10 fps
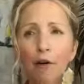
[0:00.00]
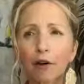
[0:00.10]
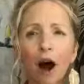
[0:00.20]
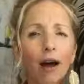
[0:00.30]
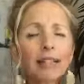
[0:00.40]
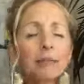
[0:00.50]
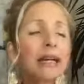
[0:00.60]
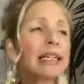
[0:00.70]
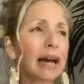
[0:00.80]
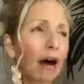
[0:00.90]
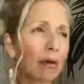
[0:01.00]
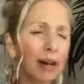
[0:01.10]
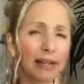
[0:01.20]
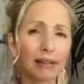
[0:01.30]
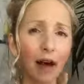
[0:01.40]
for constantly being down on
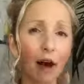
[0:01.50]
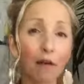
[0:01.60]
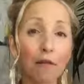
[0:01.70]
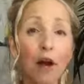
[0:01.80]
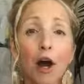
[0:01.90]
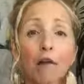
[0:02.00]
myself,